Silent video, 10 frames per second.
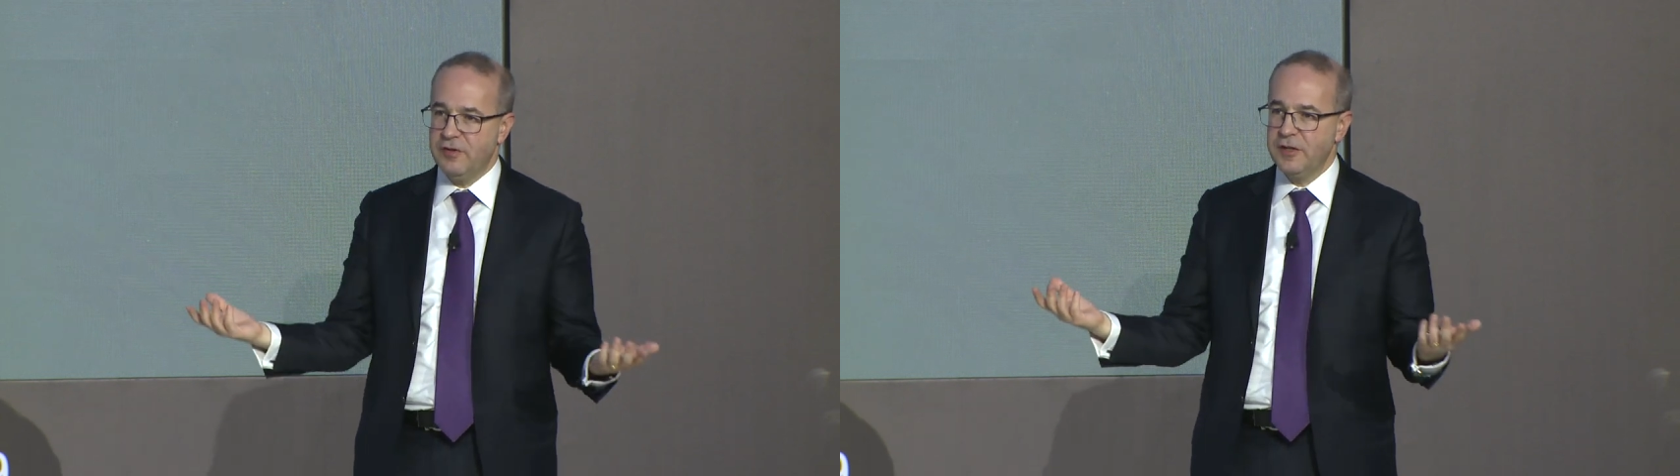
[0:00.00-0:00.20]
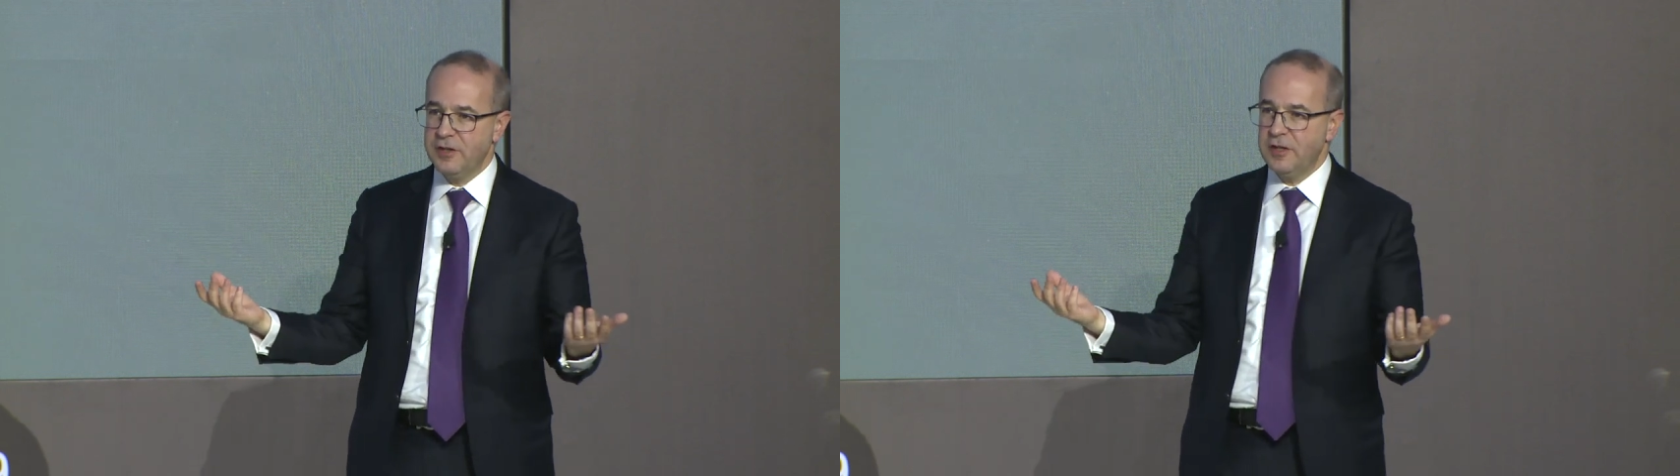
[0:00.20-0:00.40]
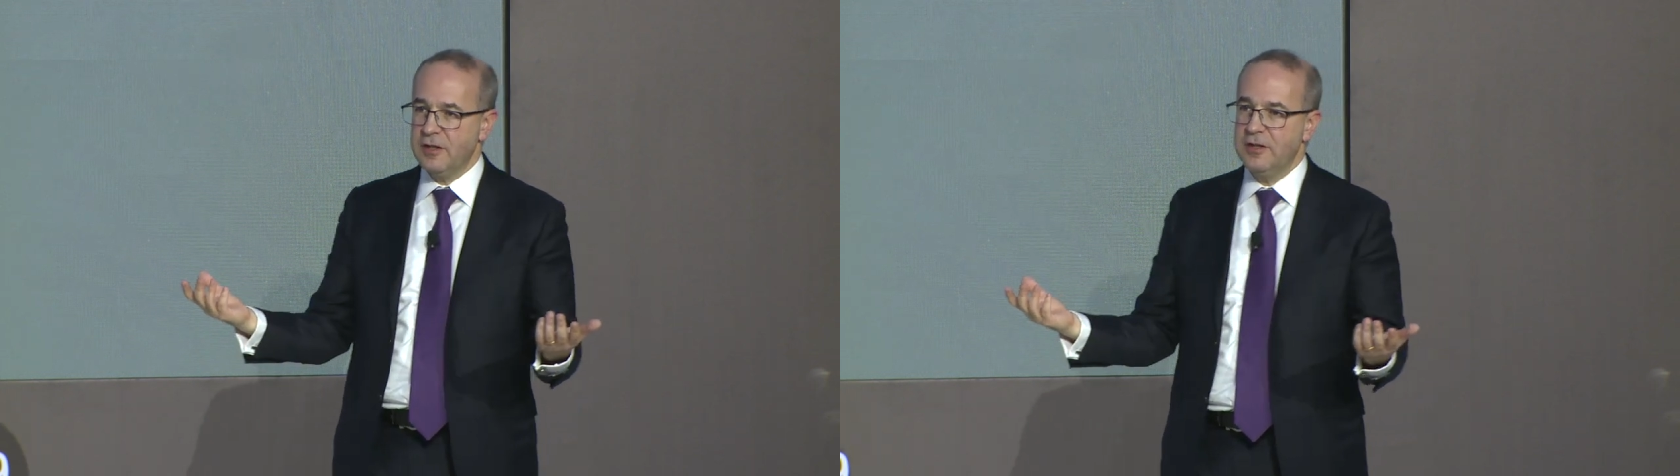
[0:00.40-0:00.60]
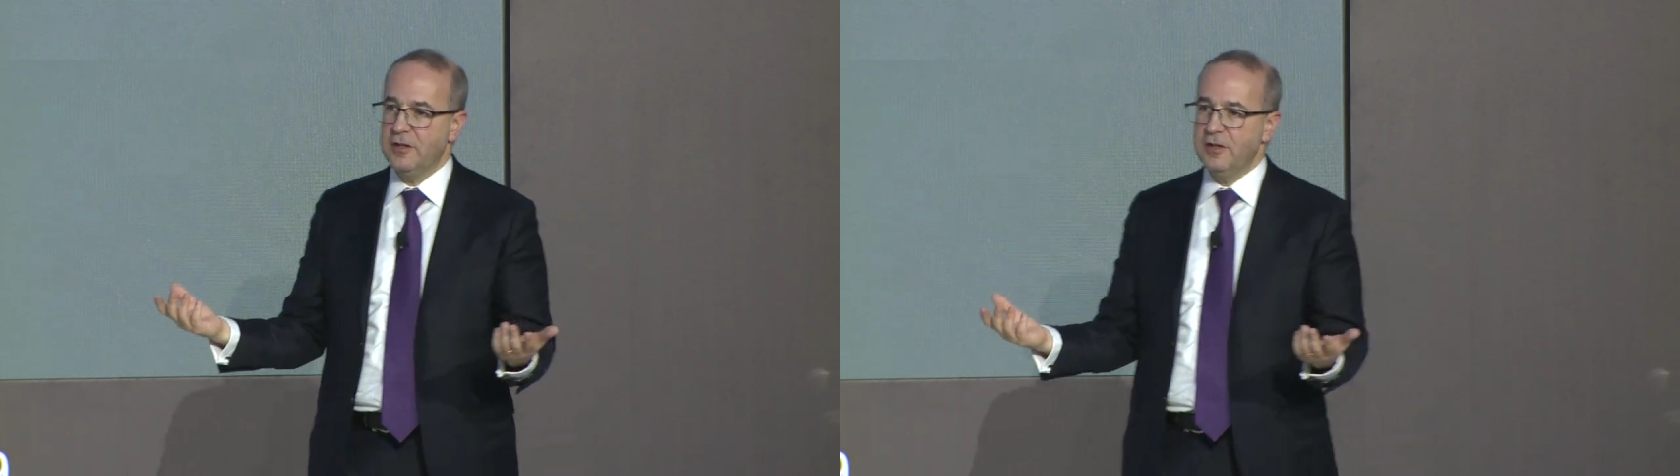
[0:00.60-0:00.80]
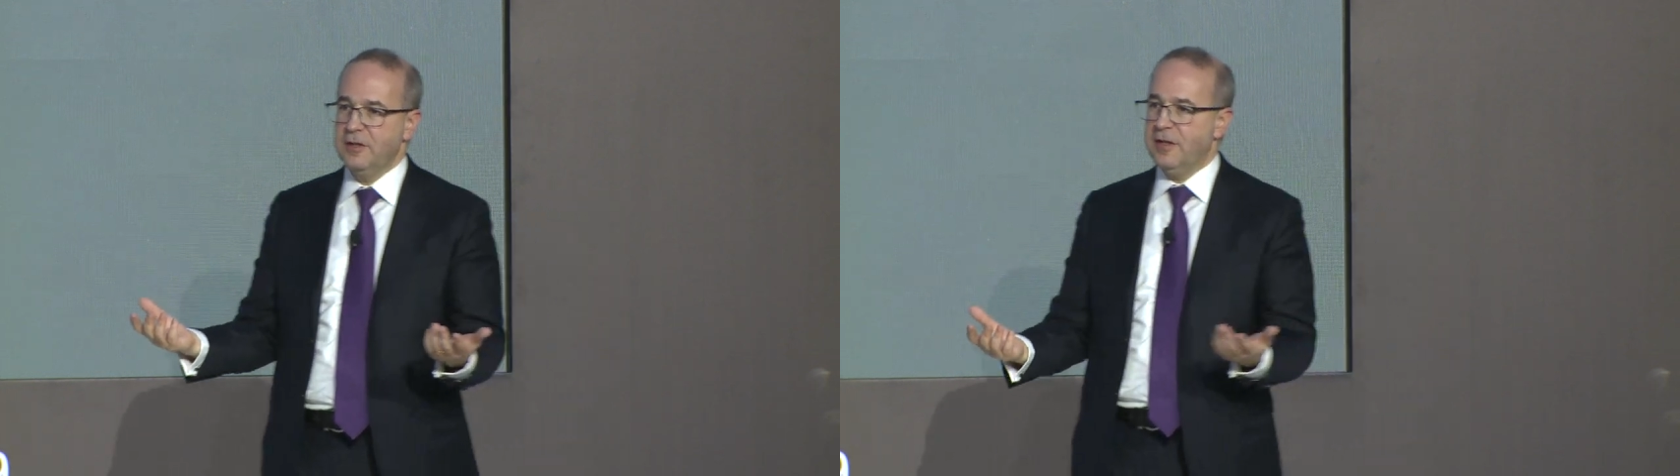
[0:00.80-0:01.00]
everything,
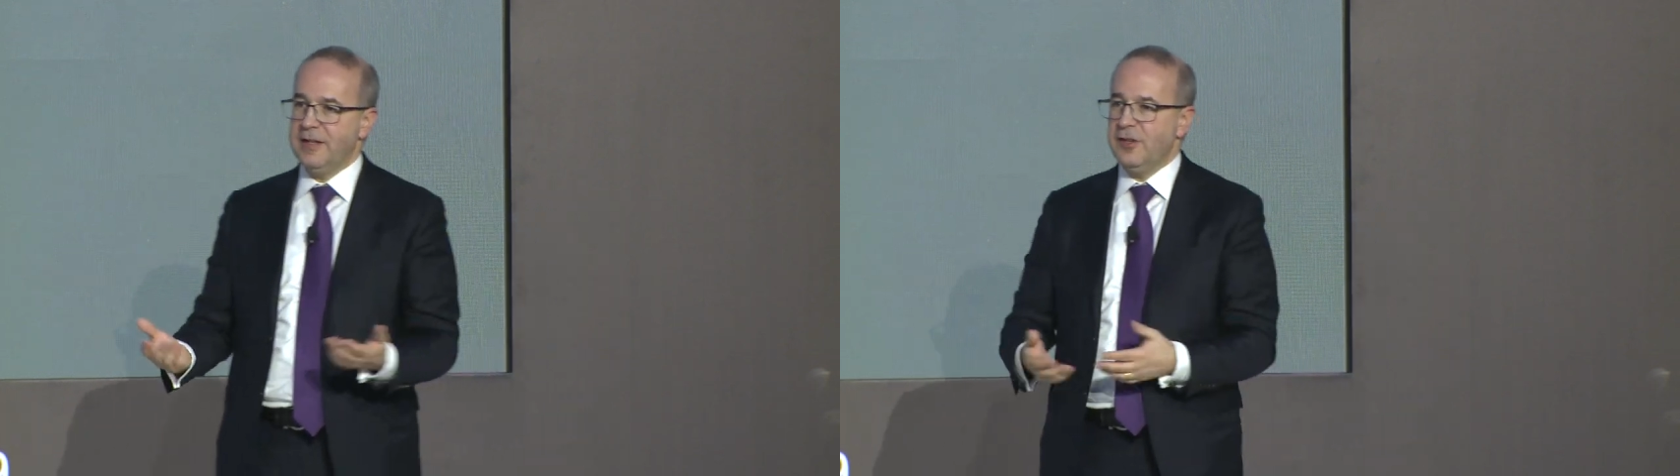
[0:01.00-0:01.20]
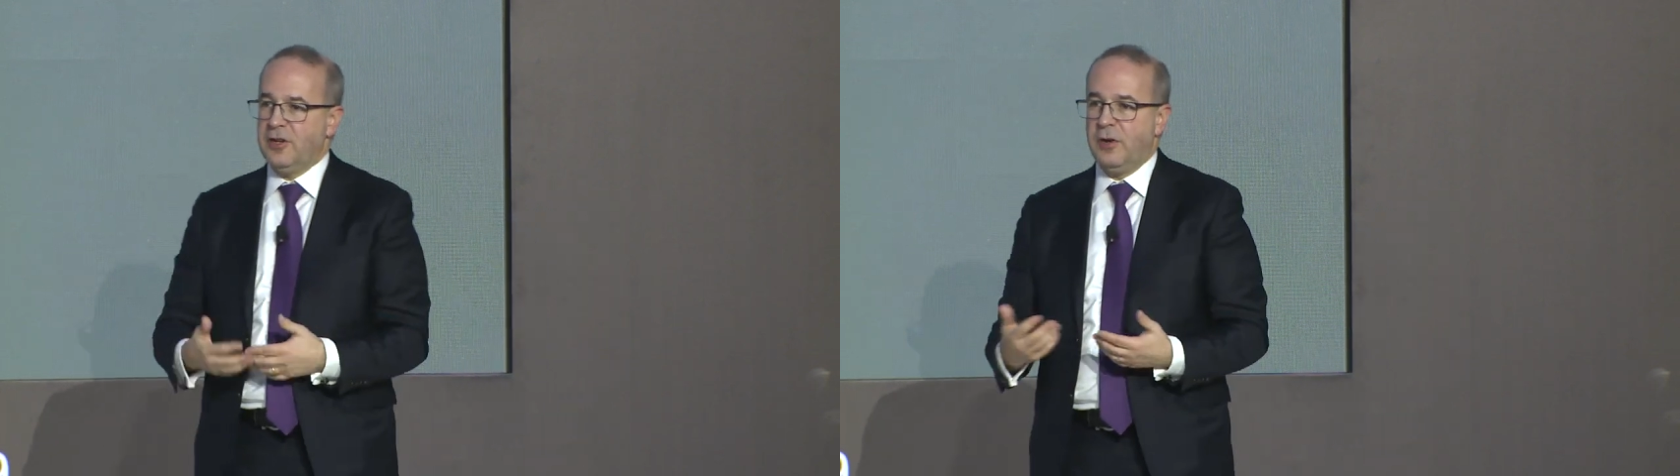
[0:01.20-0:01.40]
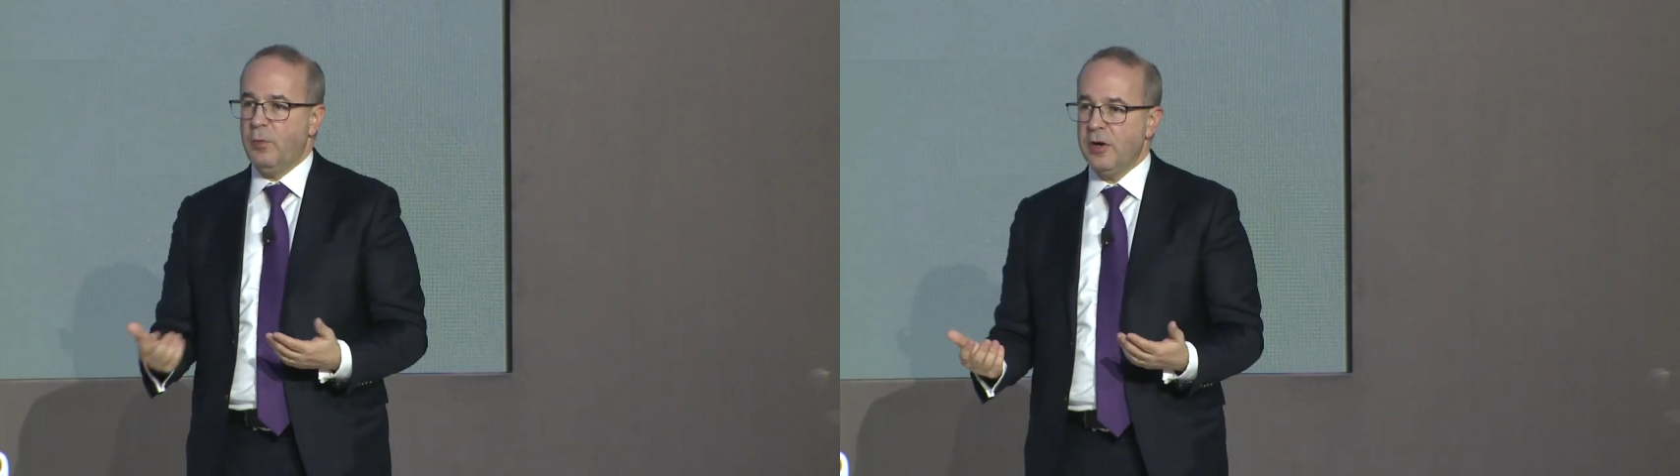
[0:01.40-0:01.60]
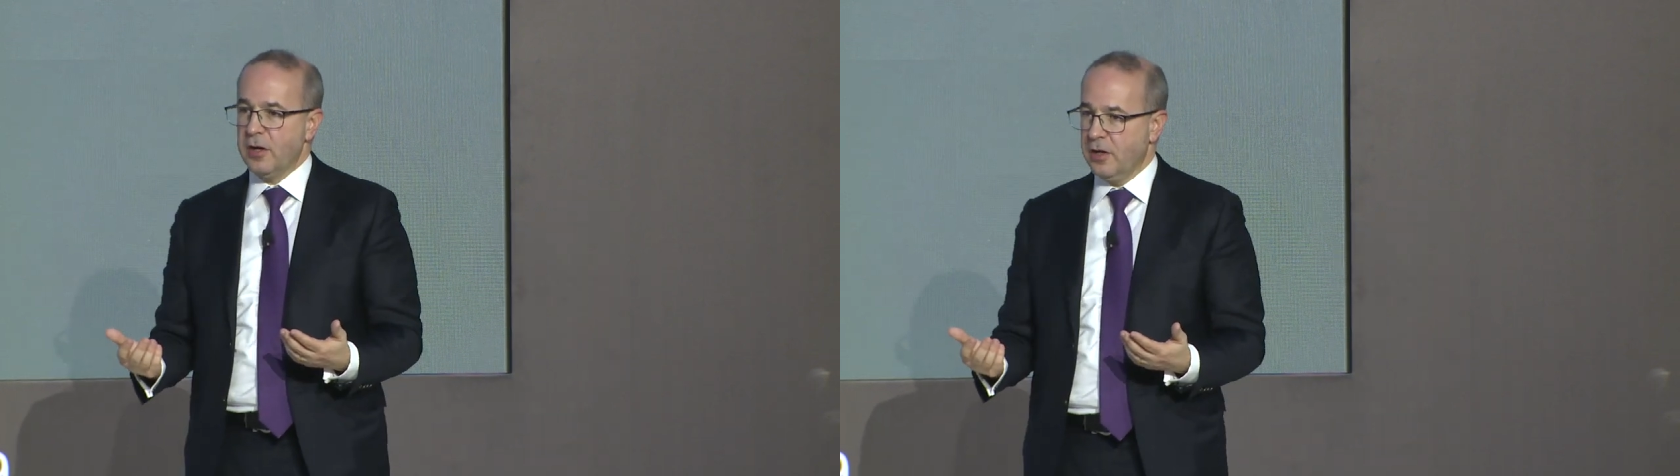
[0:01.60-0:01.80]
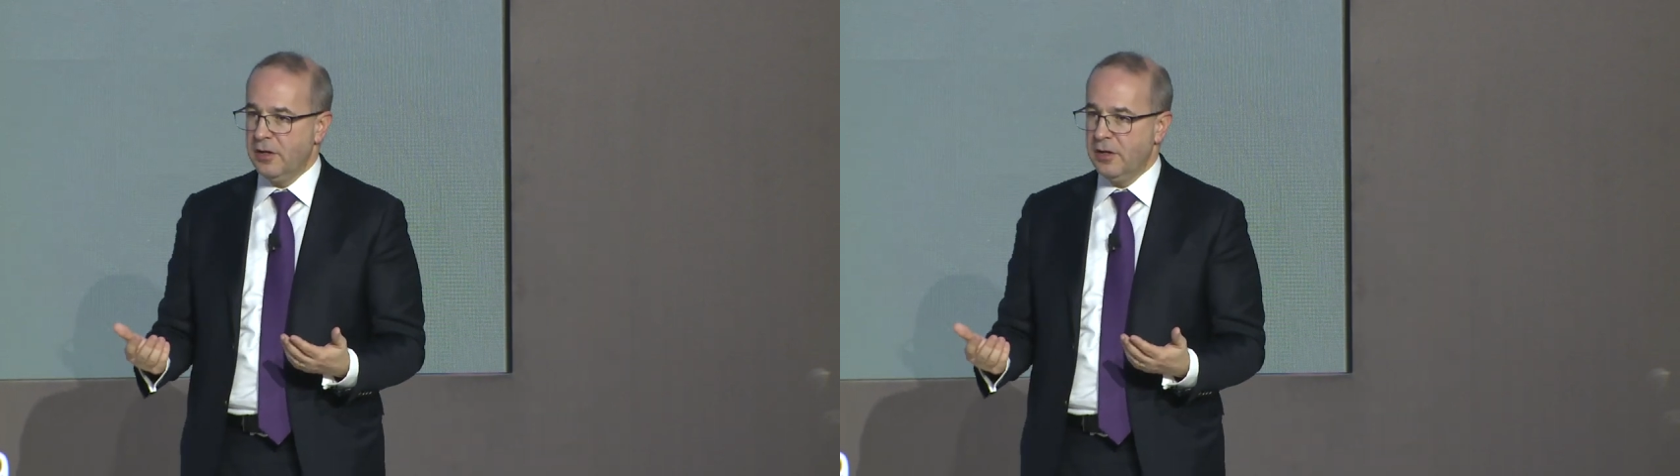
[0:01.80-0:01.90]
that's not going to work.